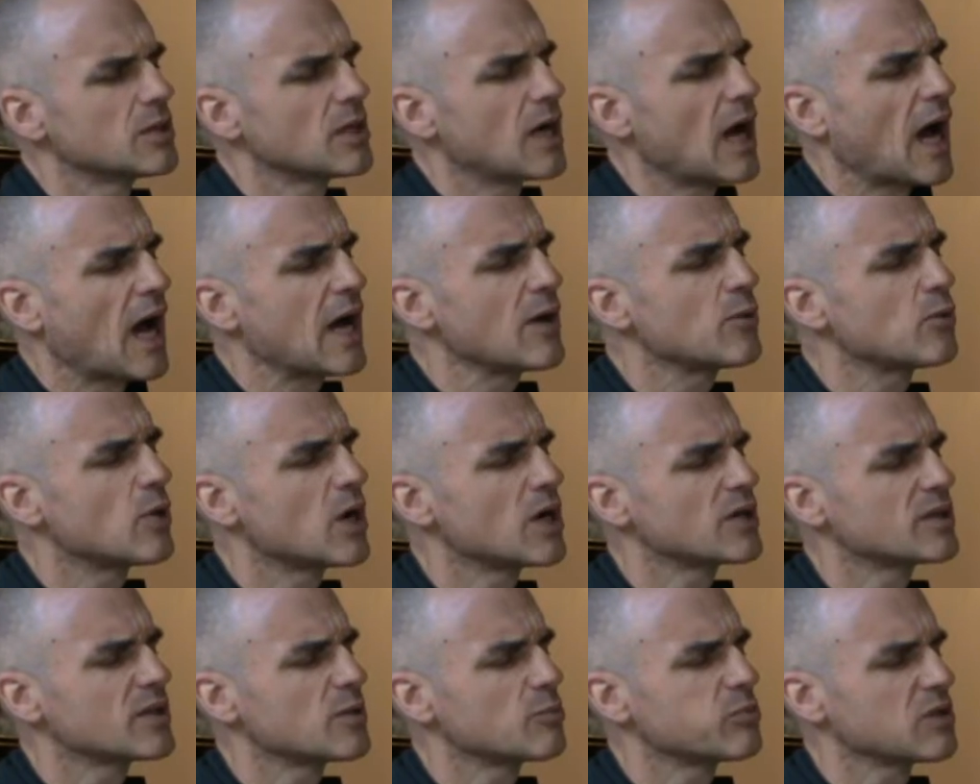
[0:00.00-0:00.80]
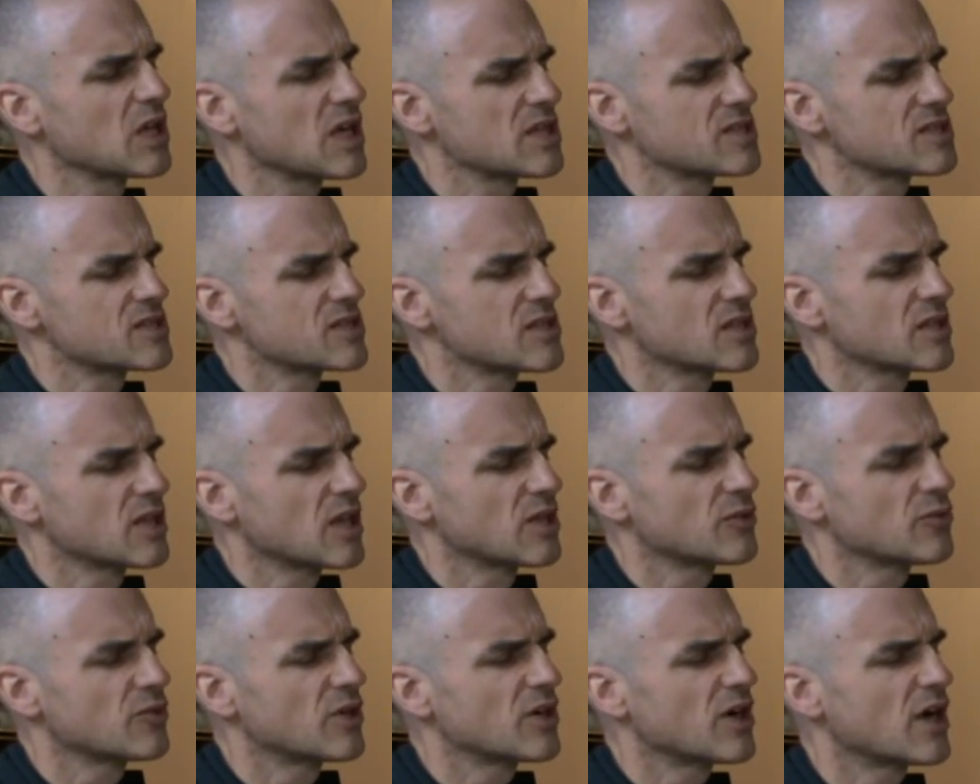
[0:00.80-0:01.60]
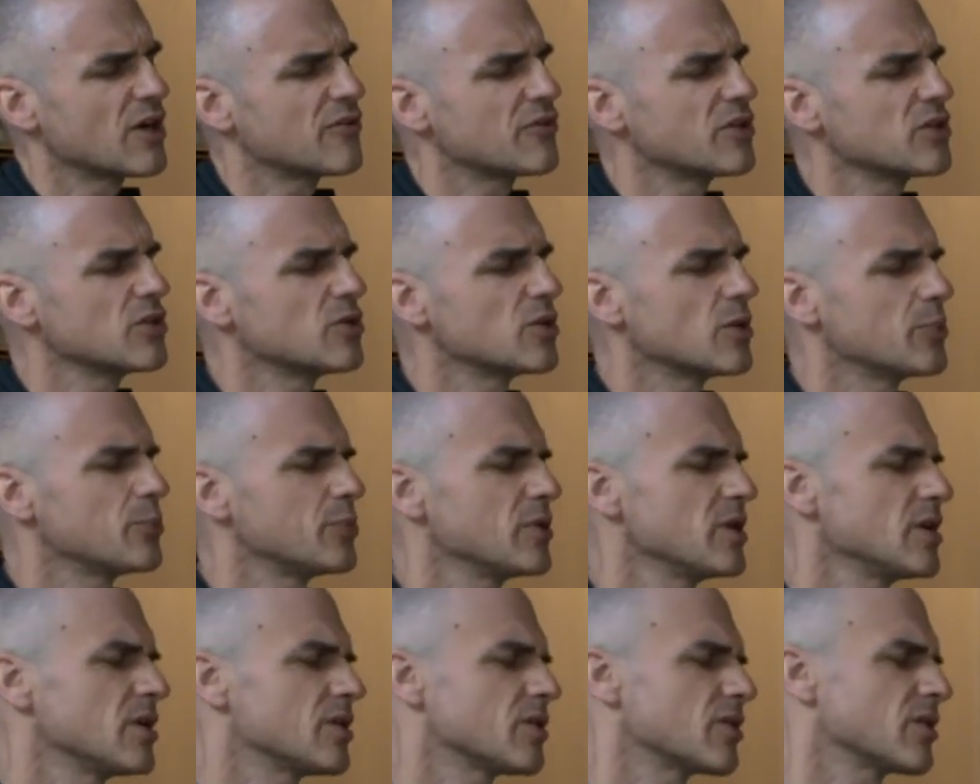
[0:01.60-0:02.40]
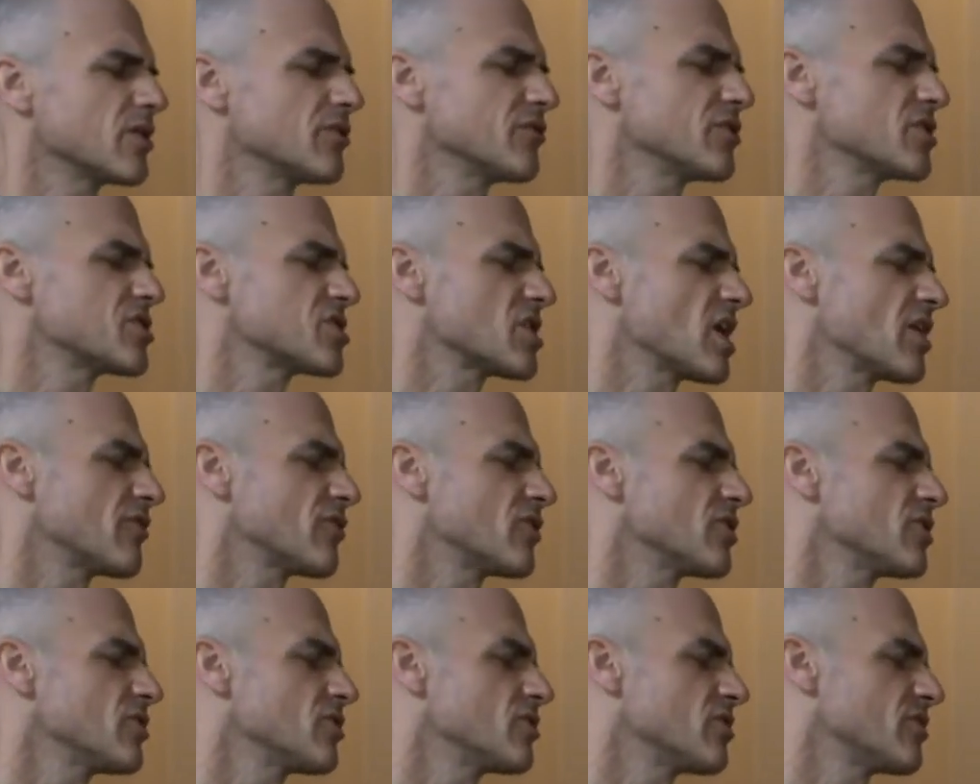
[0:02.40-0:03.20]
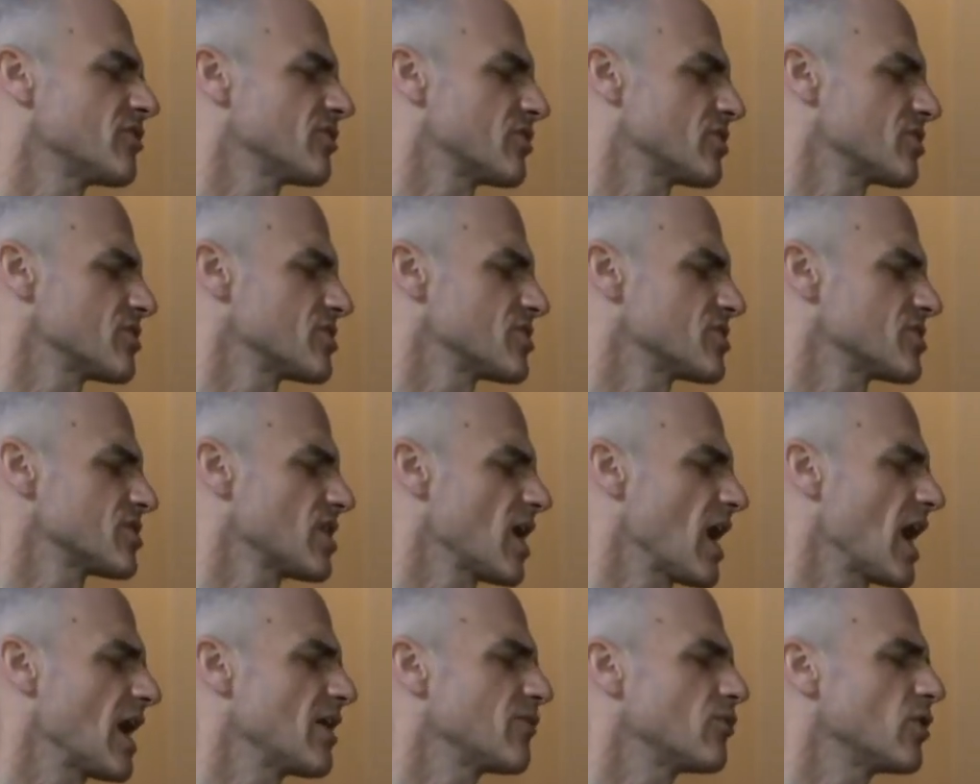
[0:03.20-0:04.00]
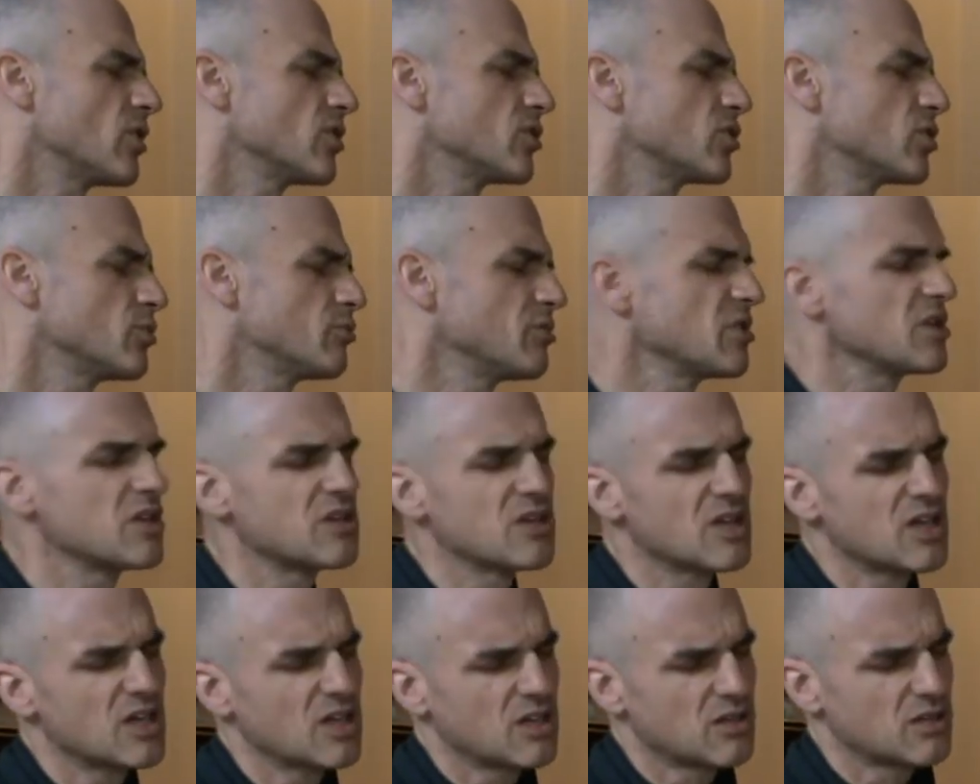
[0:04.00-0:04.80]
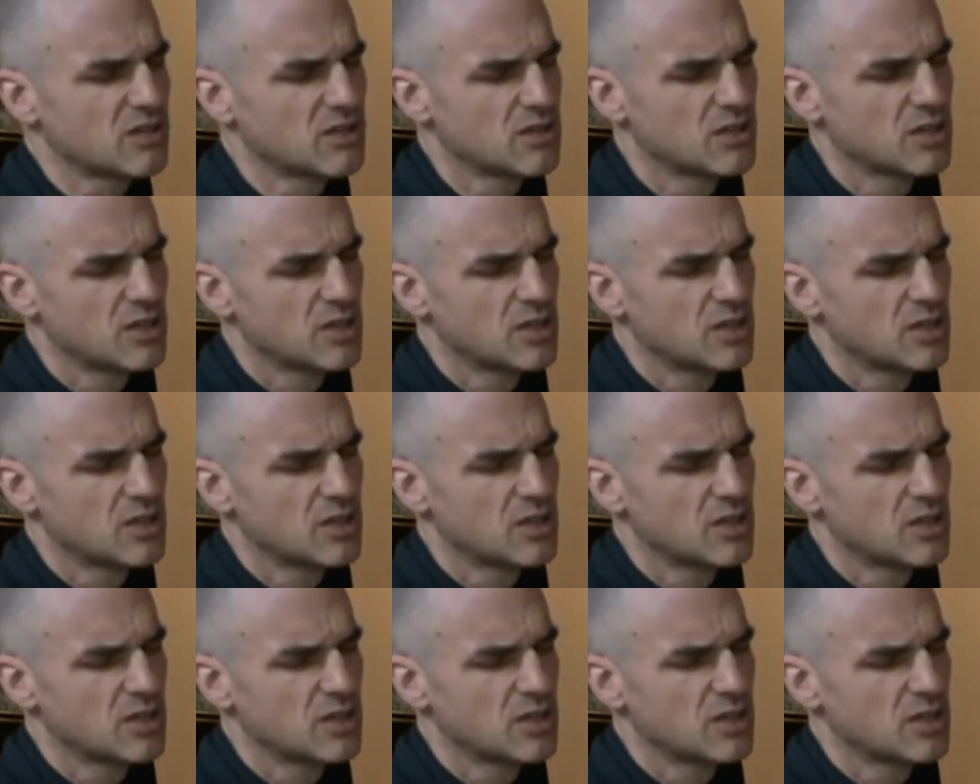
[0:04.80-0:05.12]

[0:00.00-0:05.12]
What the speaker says: I want the blessing that wherever you appear, in whichever universe, I want to be there.